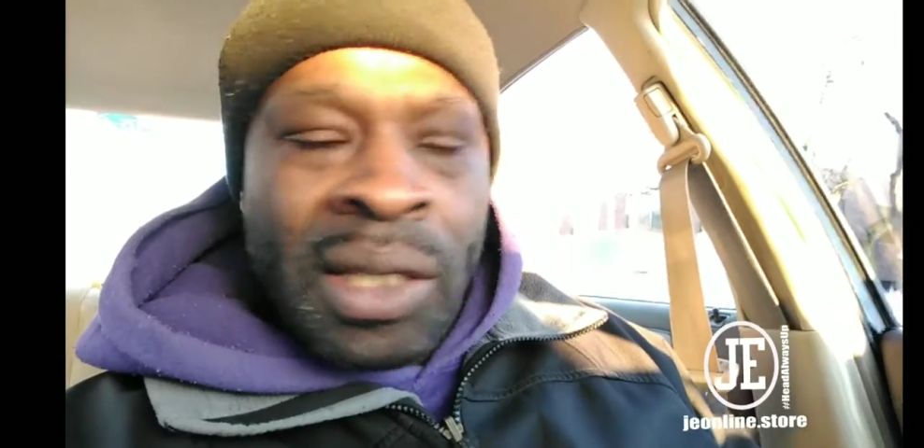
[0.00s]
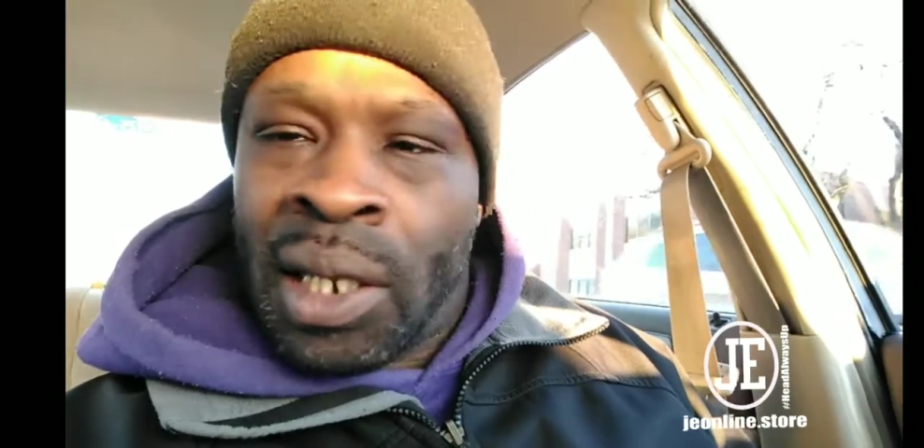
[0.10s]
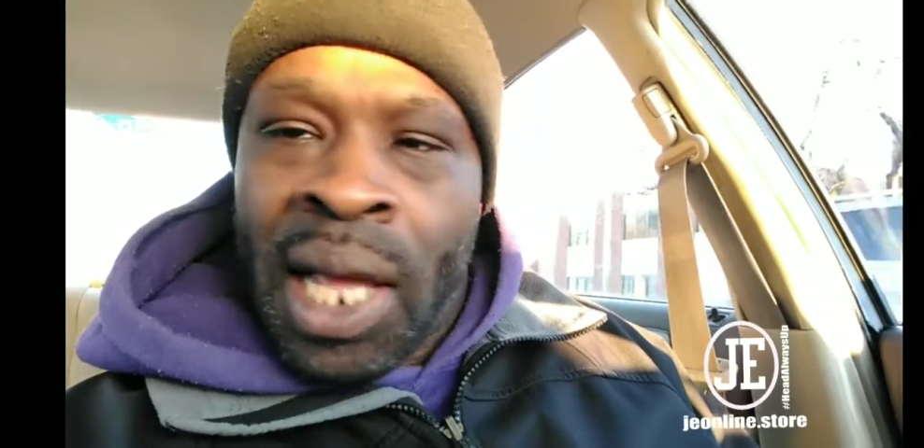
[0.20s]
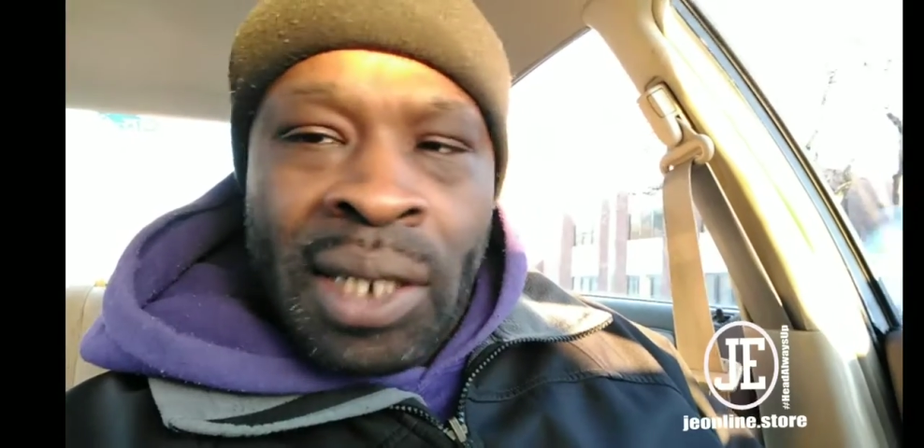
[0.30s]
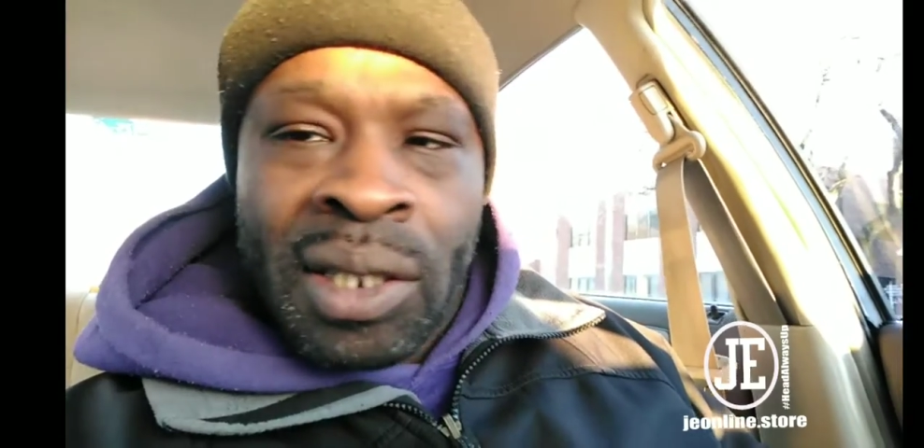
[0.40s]
this
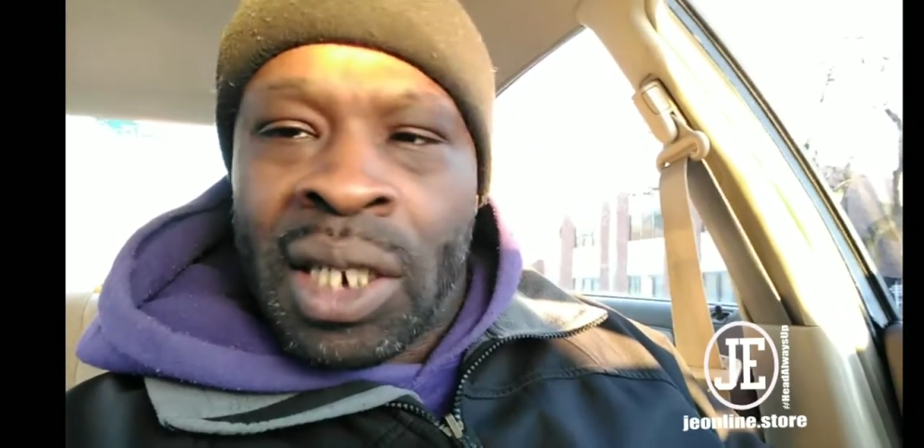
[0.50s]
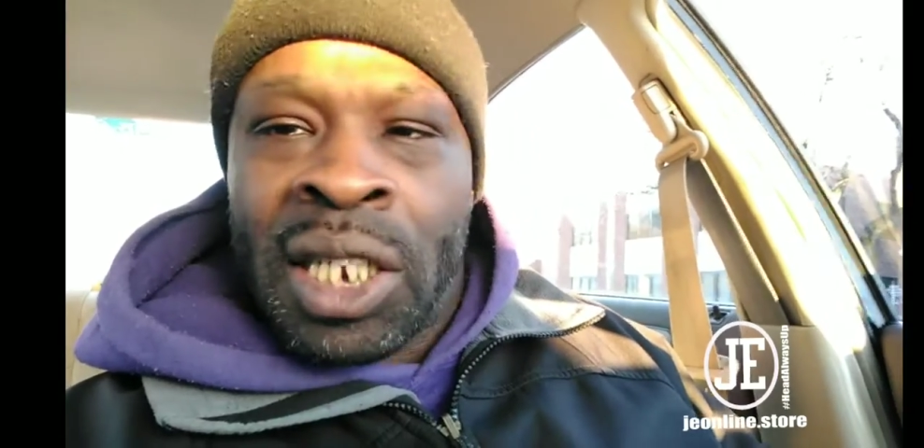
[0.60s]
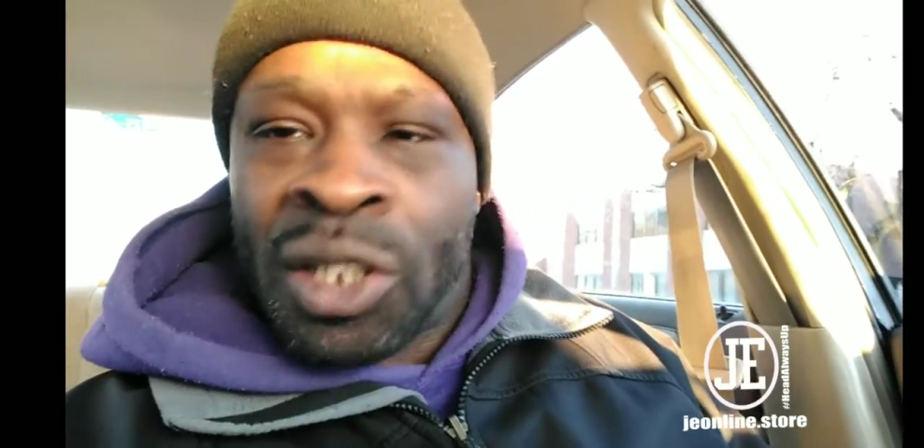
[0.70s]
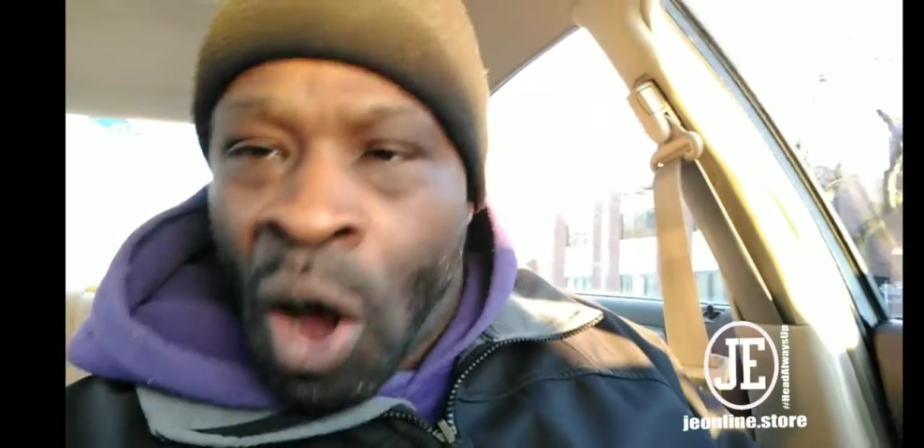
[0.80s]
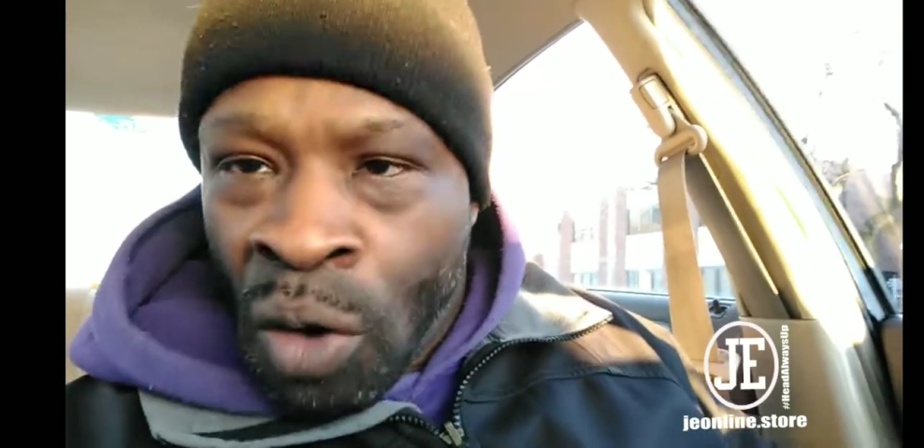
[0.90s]
election.
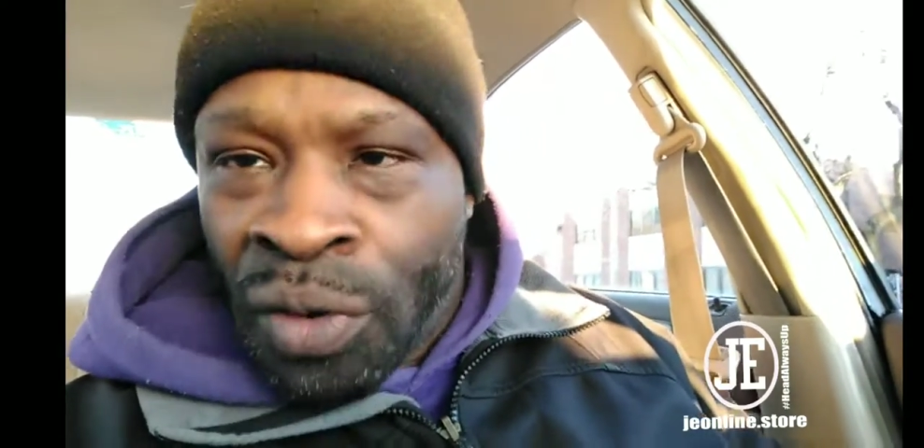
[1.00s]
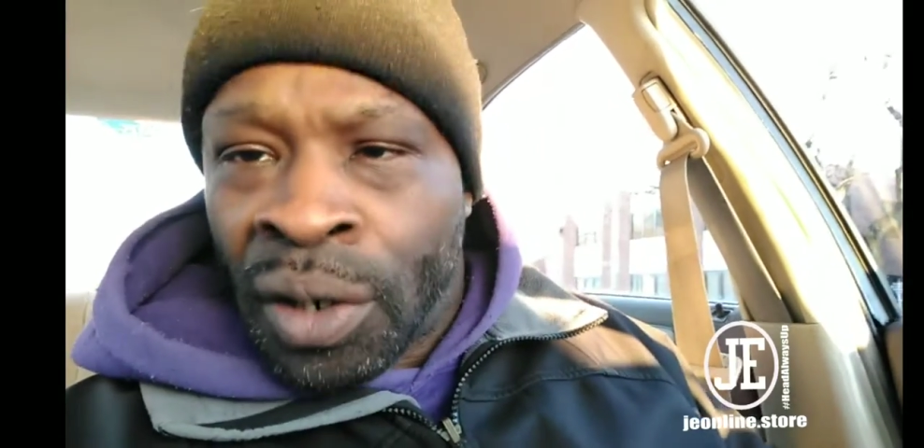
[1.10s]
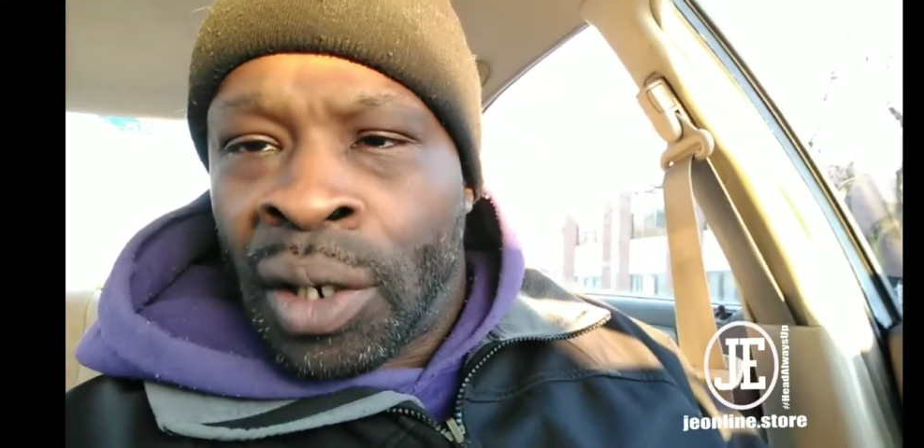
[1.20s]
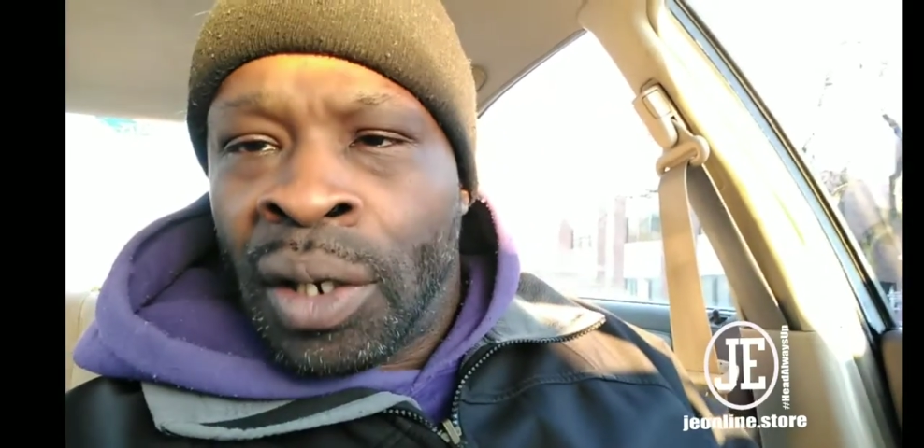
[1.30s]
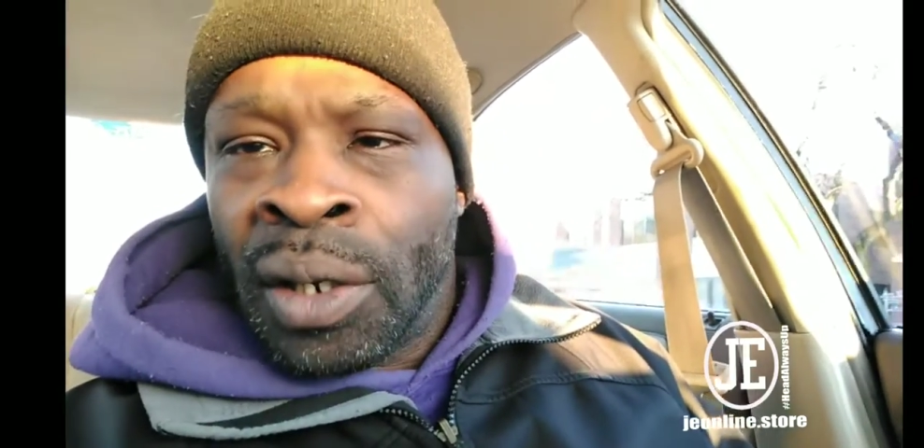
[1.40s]
It's over.